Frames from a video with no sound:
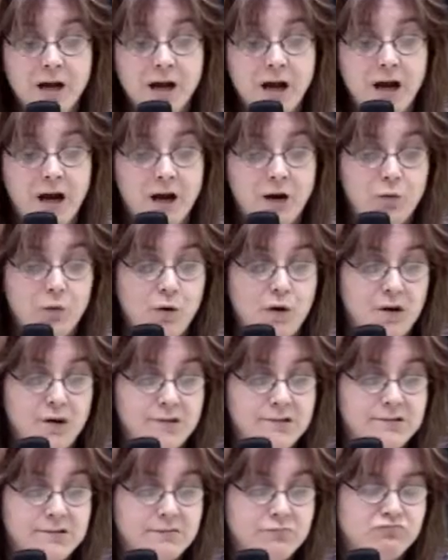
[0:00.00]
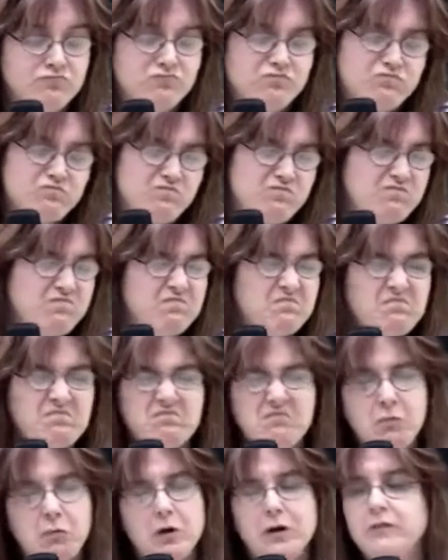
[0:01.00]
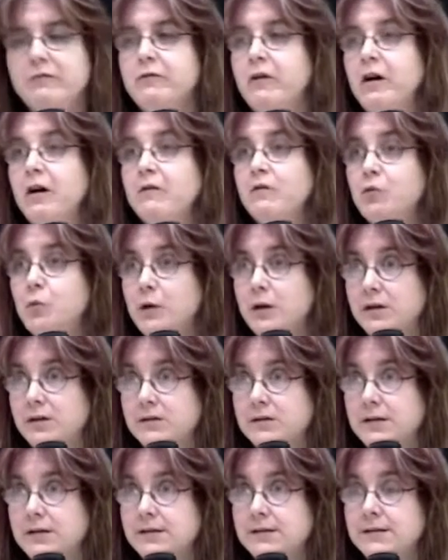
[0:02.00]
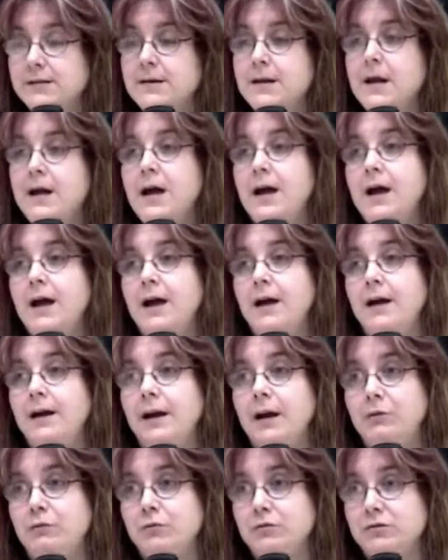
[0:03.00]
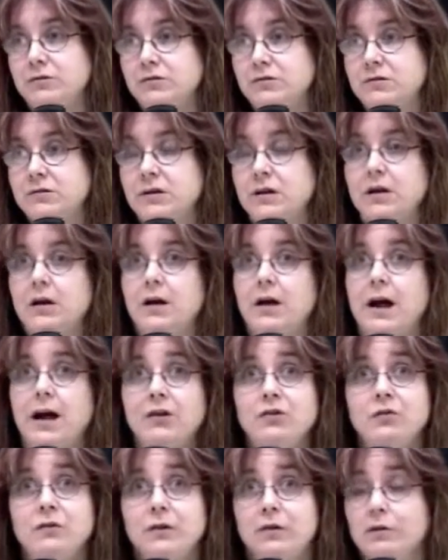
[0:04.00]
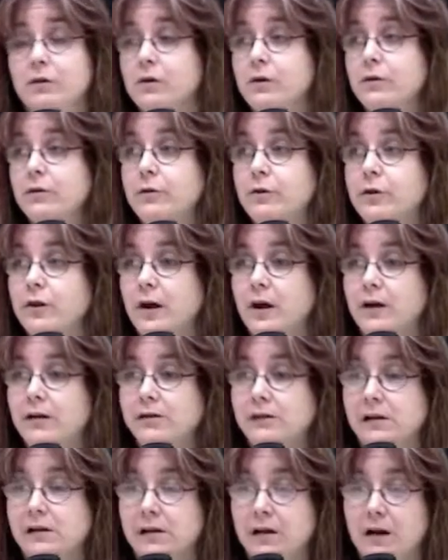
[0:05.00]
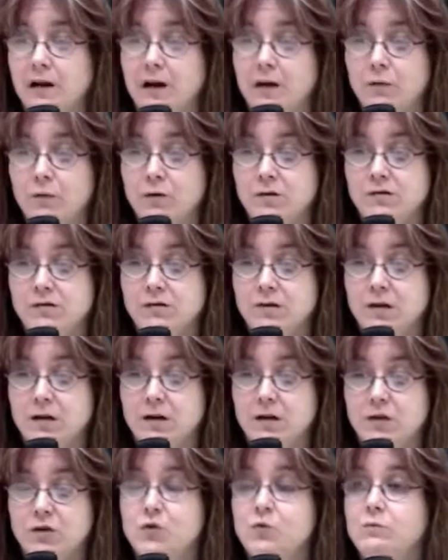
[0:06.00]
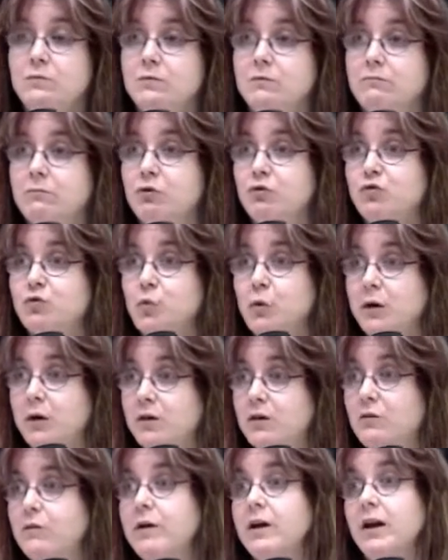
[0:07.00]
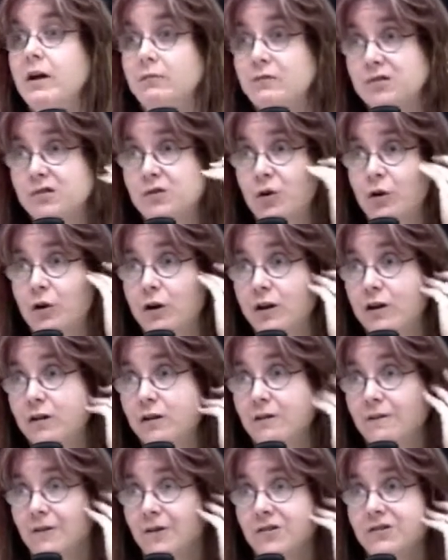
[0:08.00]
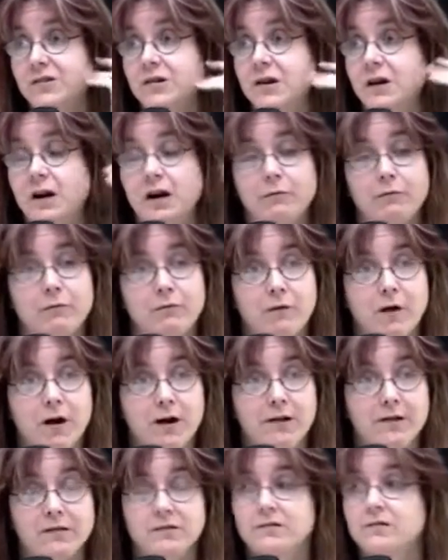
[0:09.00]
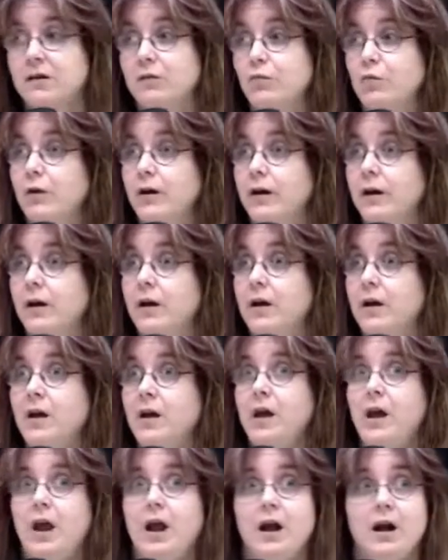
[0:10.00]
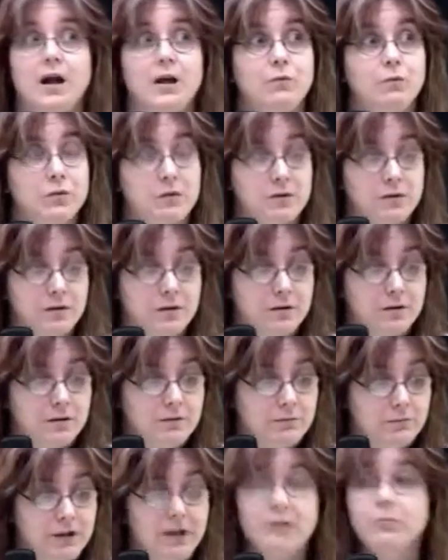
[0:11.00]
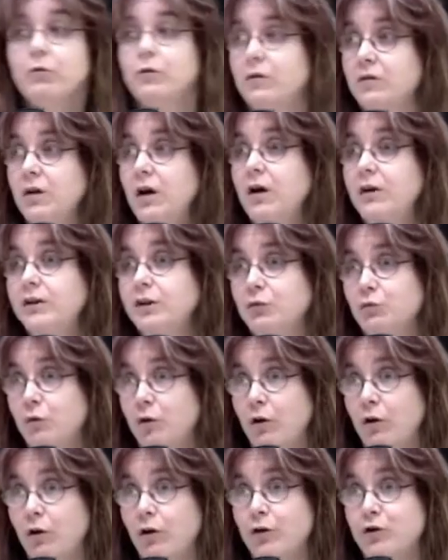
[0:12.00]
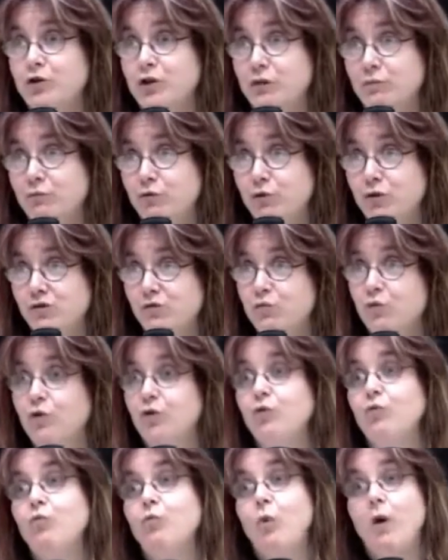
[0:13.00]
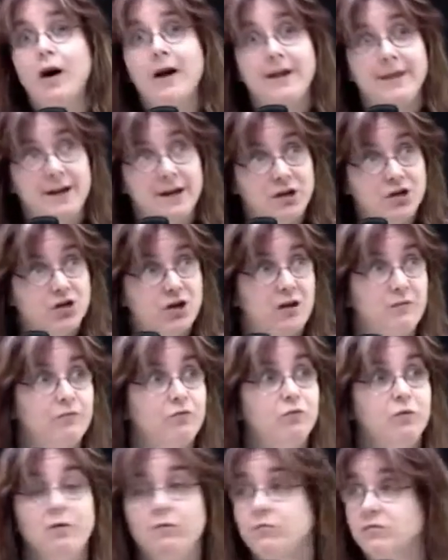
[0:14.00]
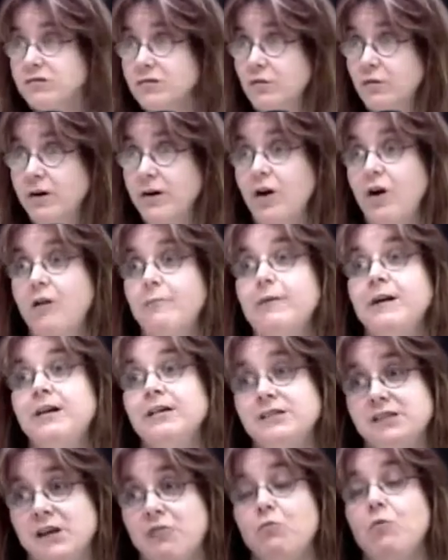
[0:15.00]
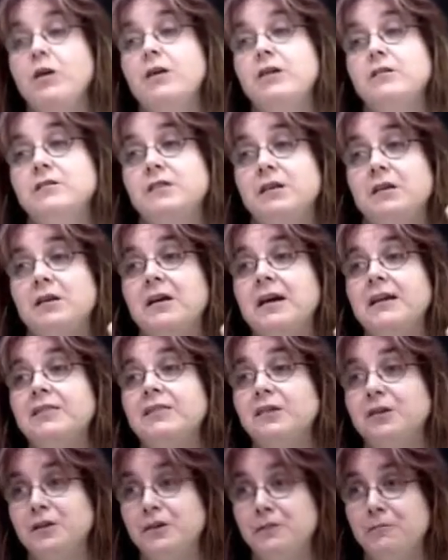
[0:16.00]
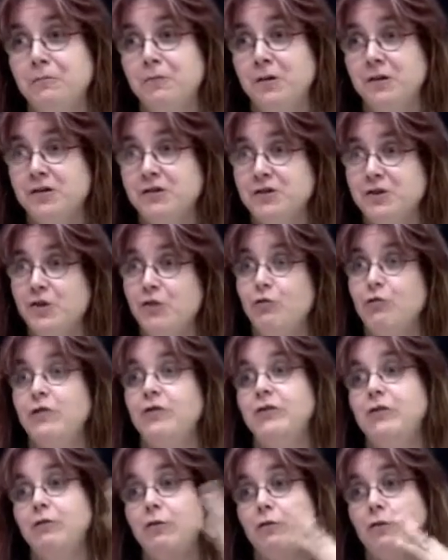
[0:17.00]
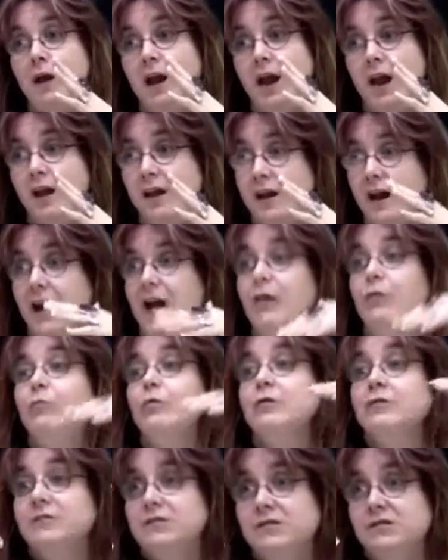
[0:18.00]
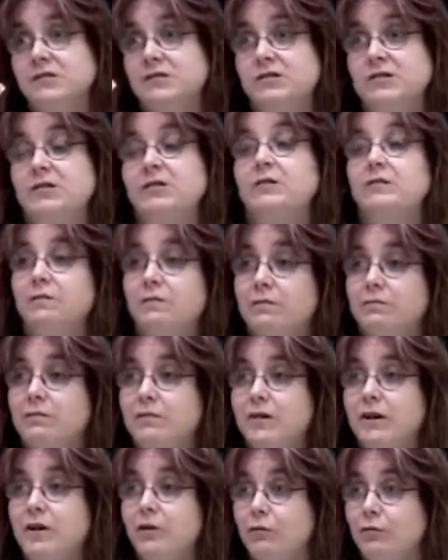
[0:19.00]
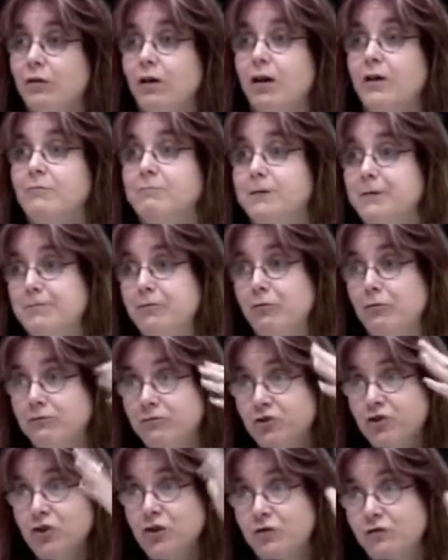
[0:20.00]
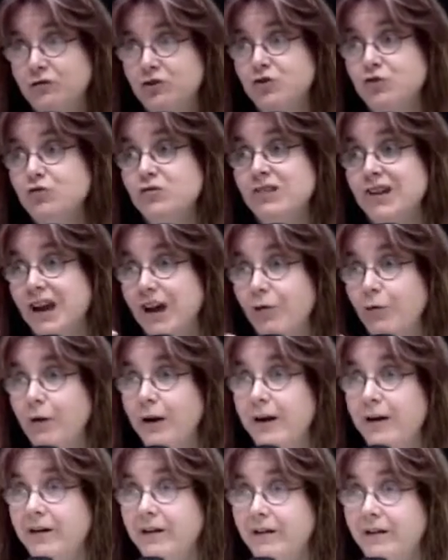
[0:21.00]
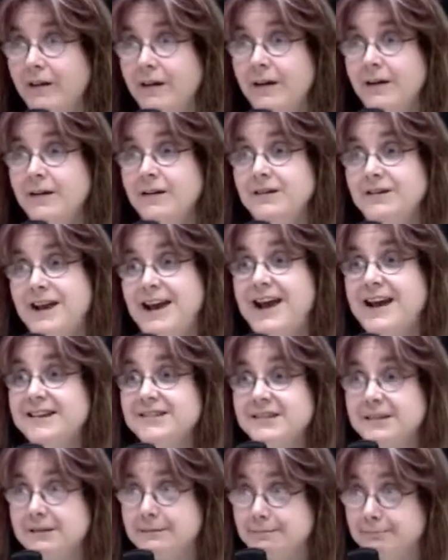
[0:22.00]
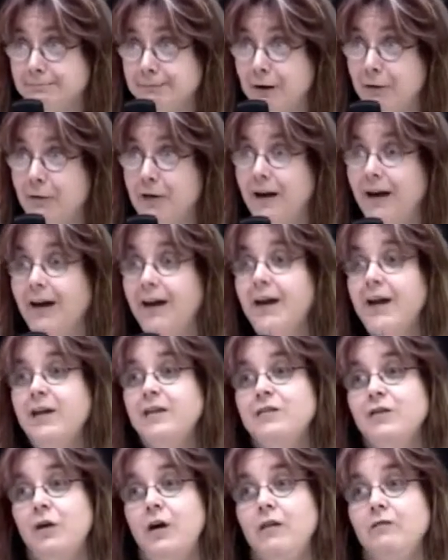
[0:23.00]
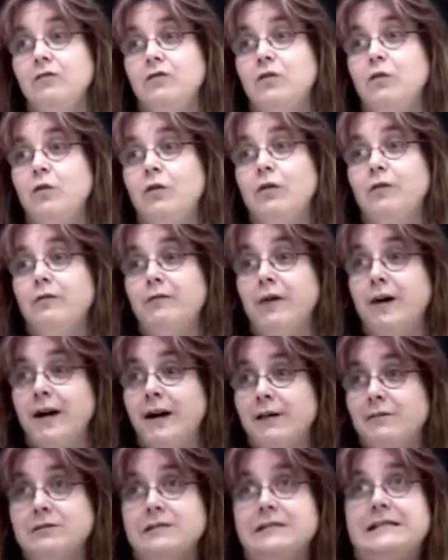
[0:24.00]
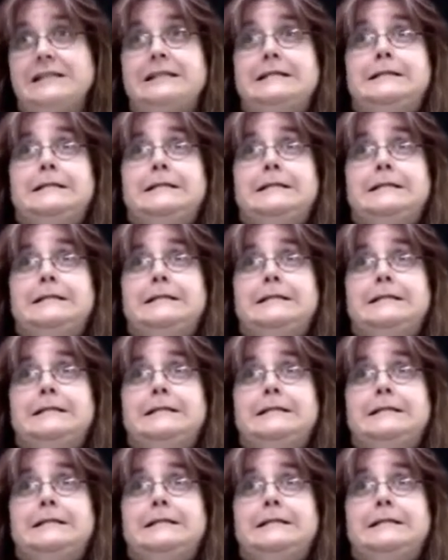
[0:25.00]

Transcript: I was 25, 26, and I was actually earlier than that, because I think I was about 23. I was starting university, and I would ride the subway, and I would be able to tell you where all the jumpers were, why they jumped, what was going on, because they wanted to let the loved ones know that they're okay now, but this is a lot of people choose that way to exit, okay? So I was horrified. I was like,